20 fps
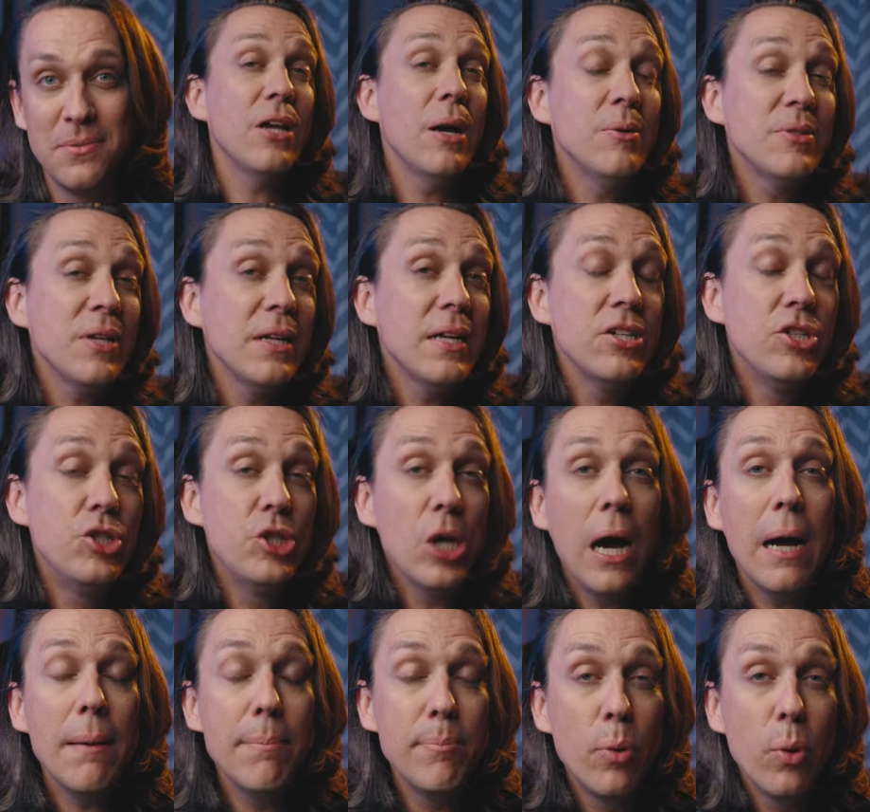So I was on a
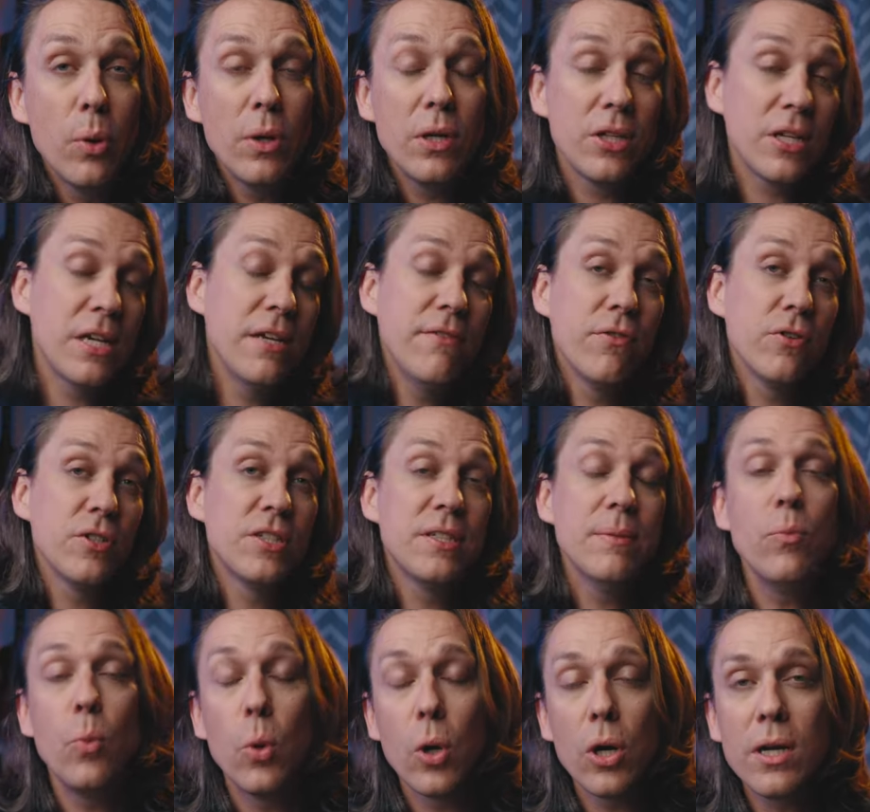job board looking for
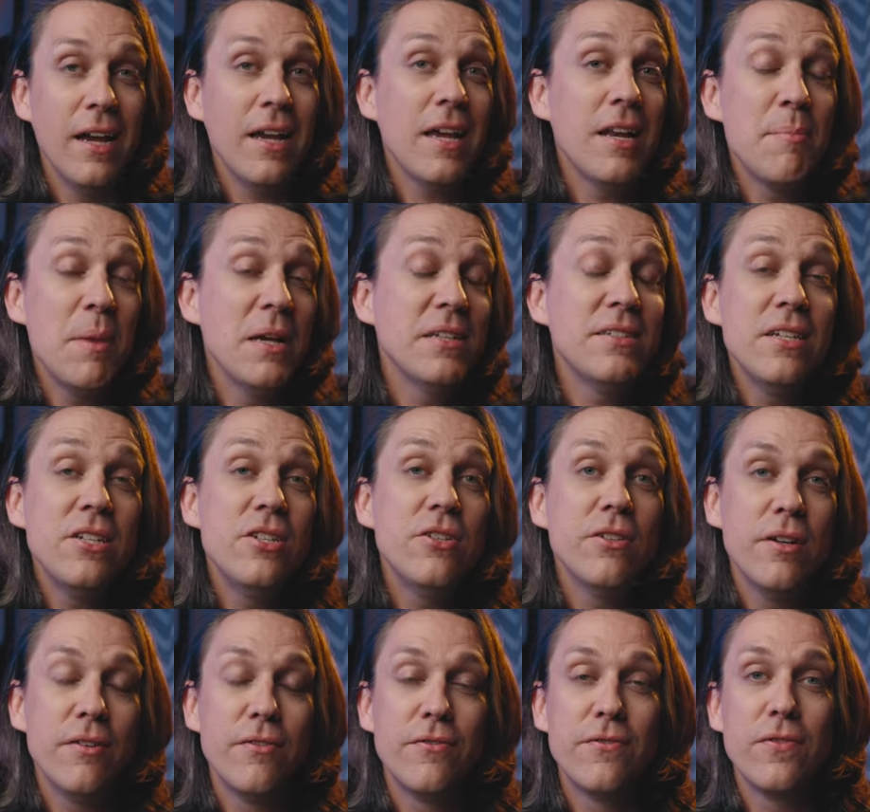some work. I got a message
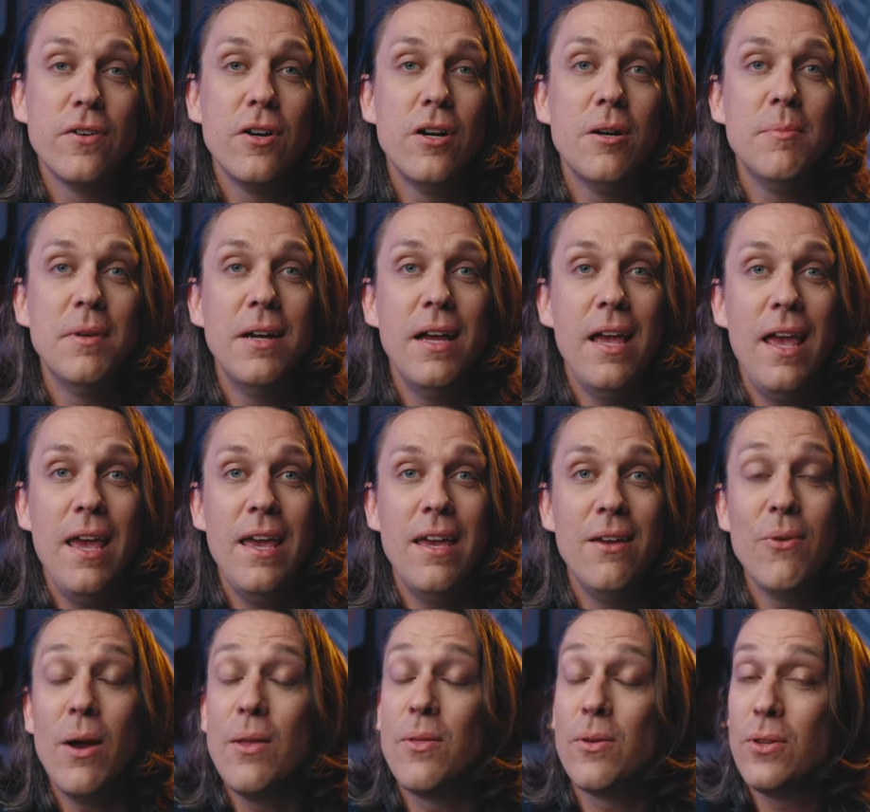from a
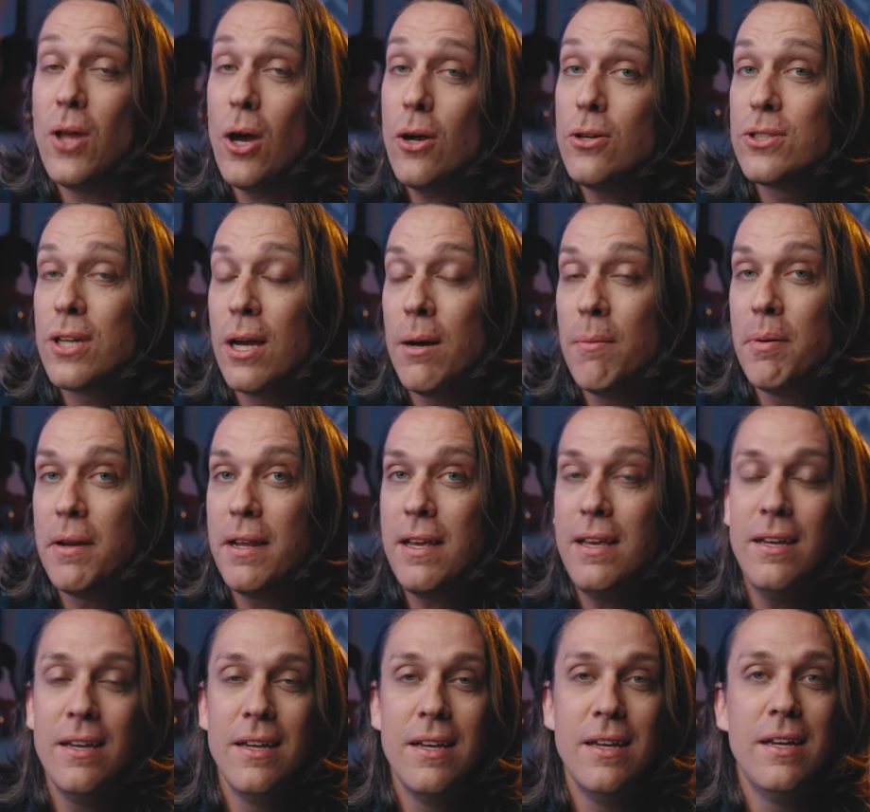rather large
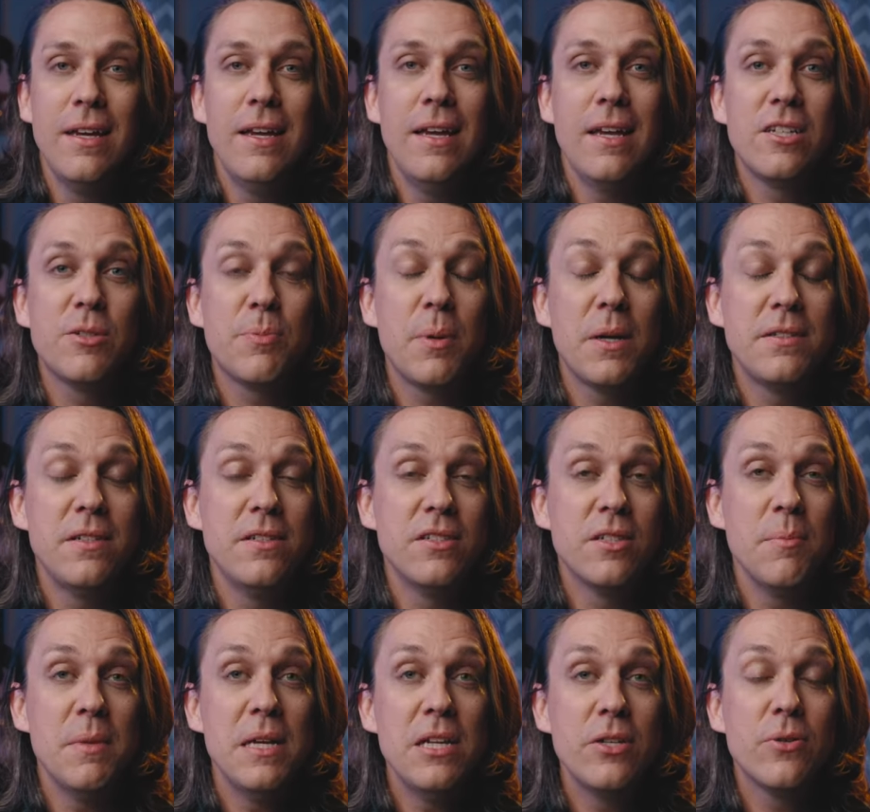company expressing
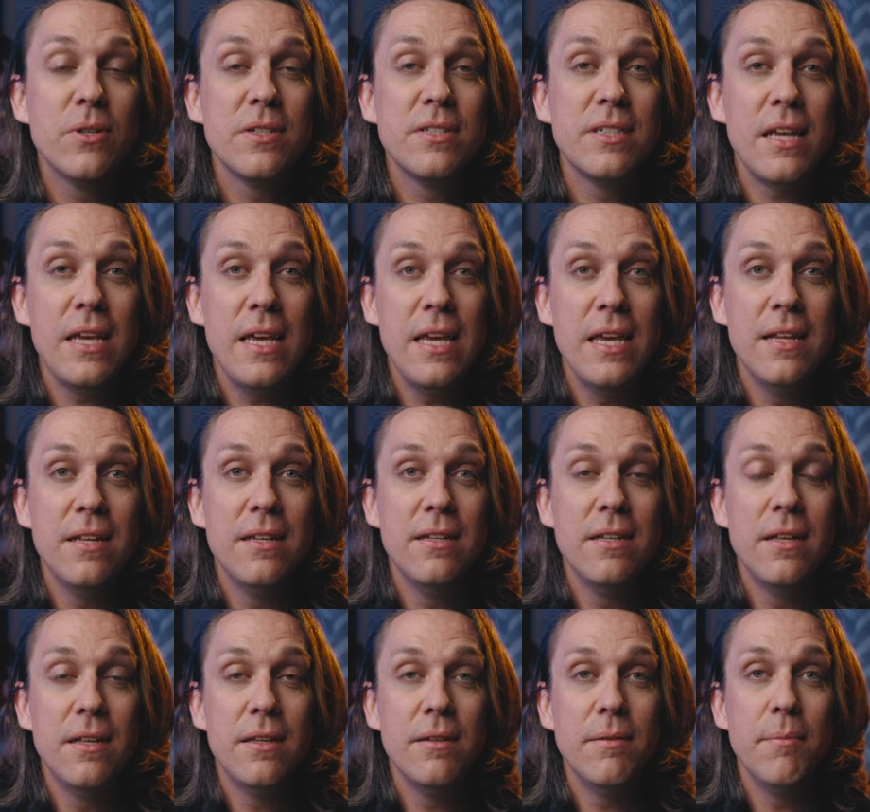some interest
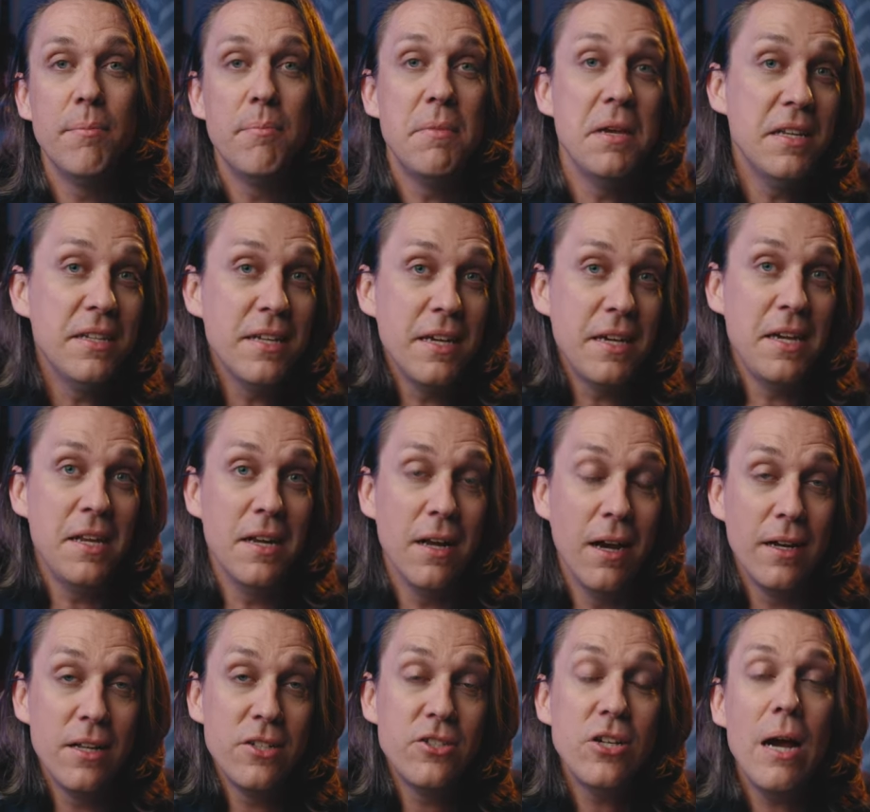in me taking
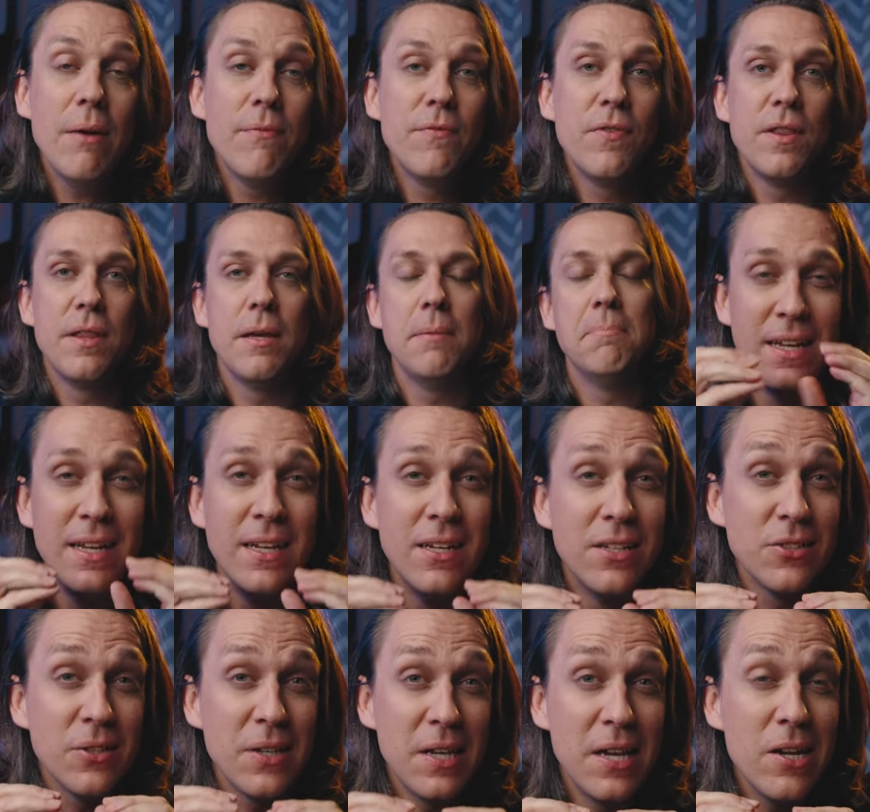on a job for them.
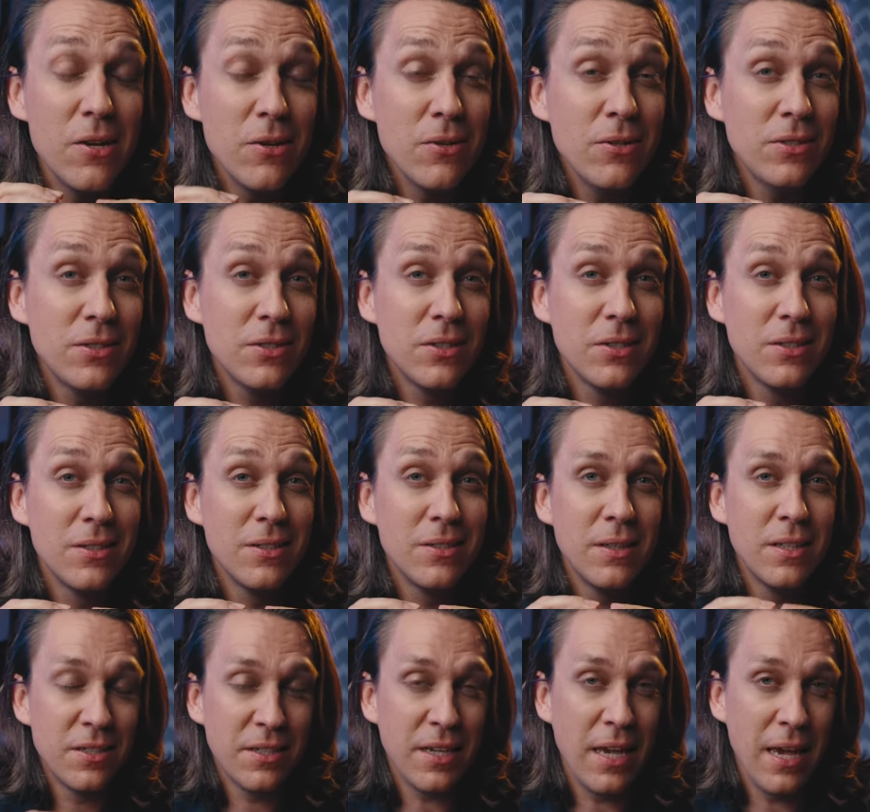So here's
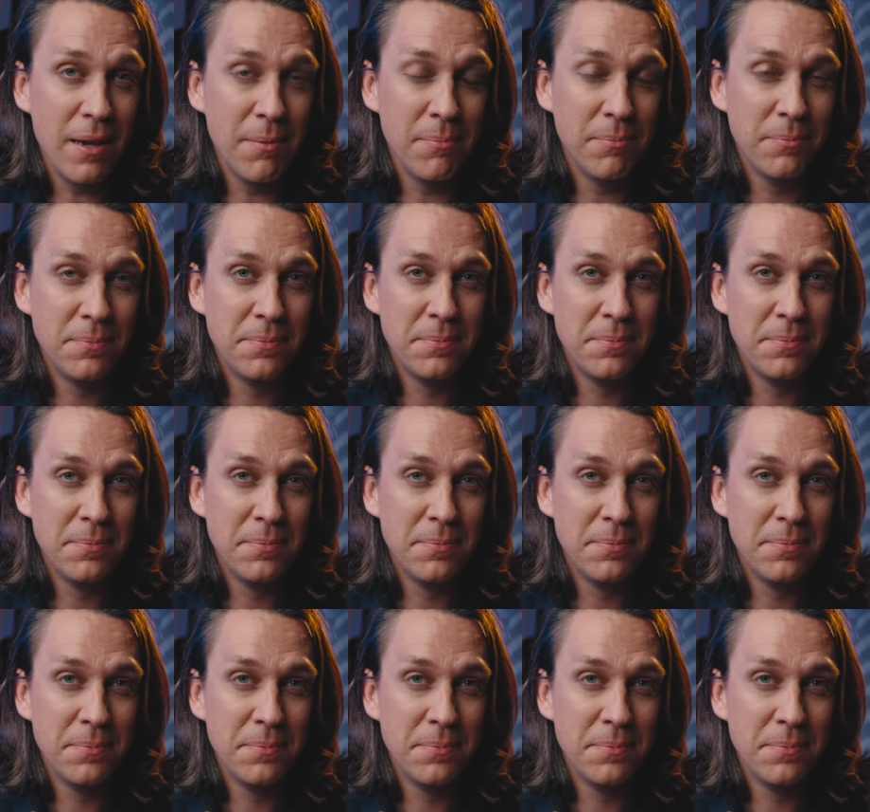the scam.